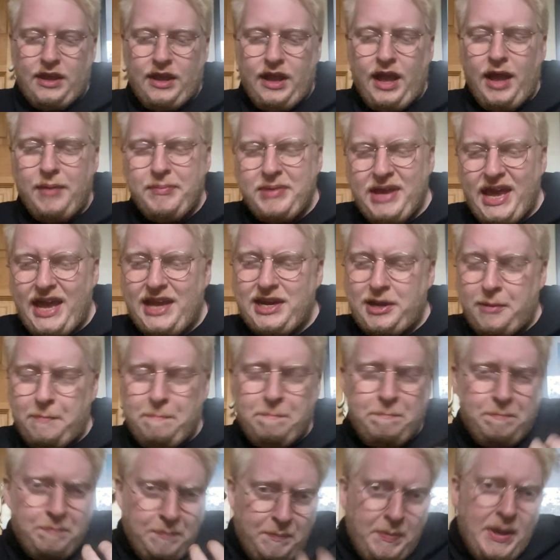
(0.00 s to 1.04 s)
I'm getting a
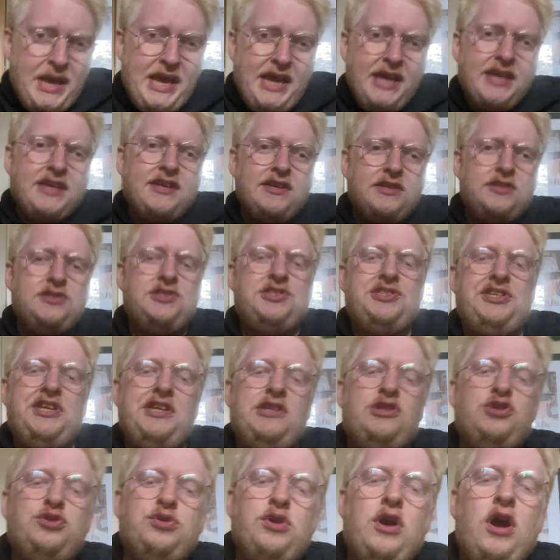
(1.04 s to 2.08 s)
big
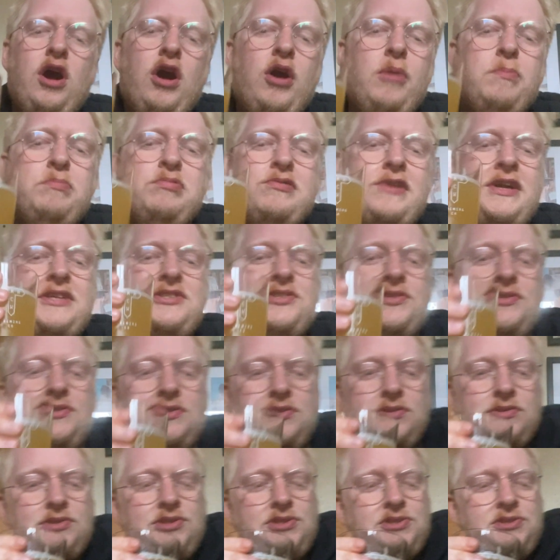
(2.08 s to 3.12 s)
Citra hop
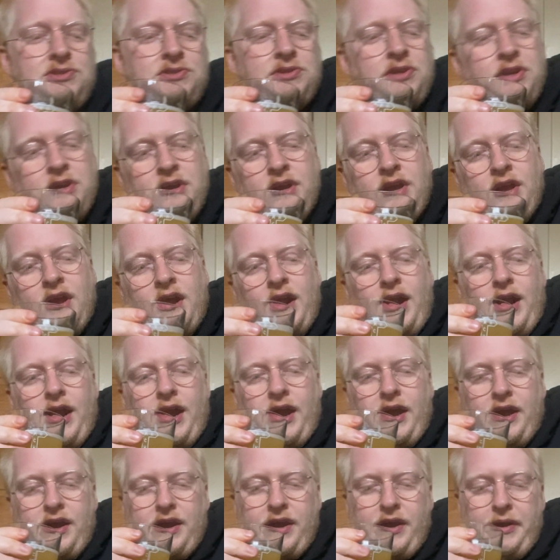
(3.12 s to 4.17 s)
present.
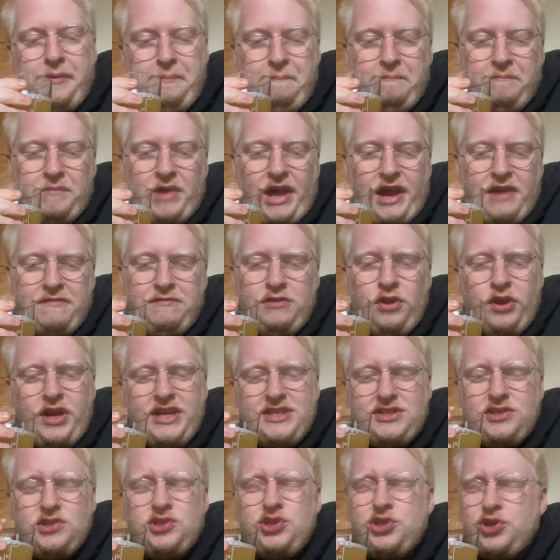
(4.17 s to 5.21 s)
Um, I've not had
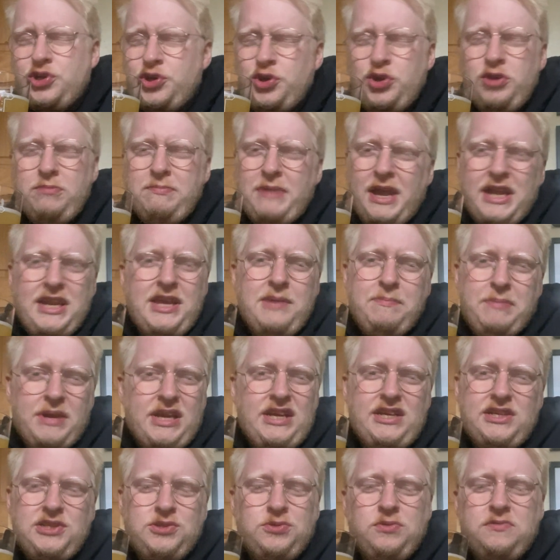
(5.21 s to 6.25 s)
too many
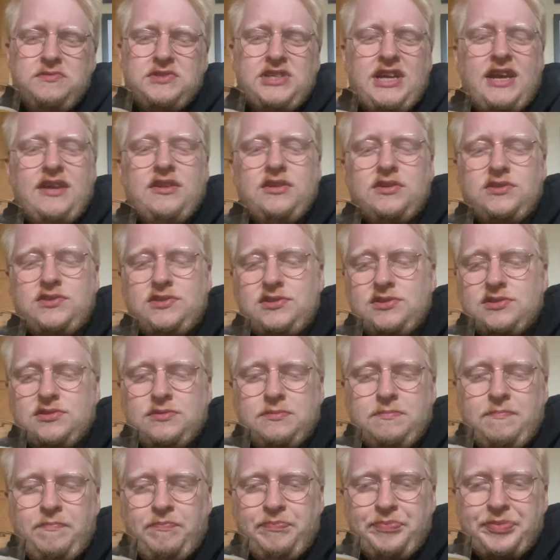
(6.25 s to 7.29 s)
beers with Talus,
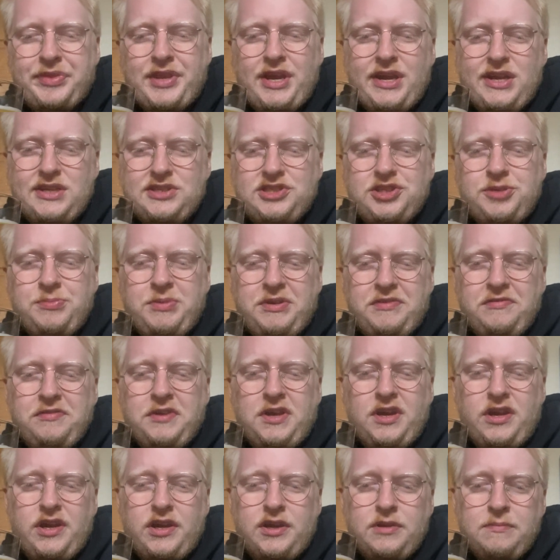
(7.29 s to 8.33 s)
uh, to be
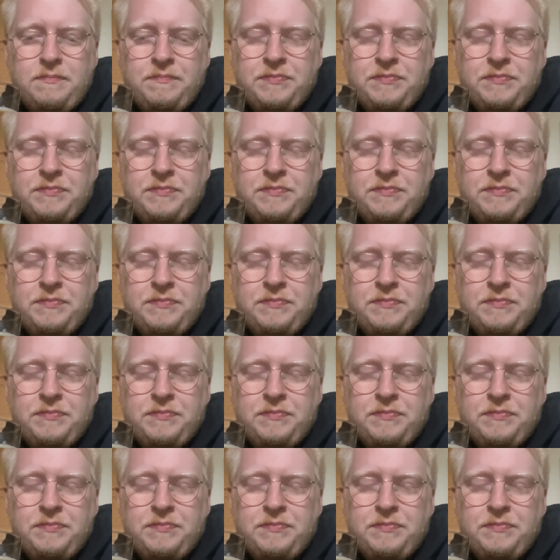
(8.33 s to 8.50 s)
fair.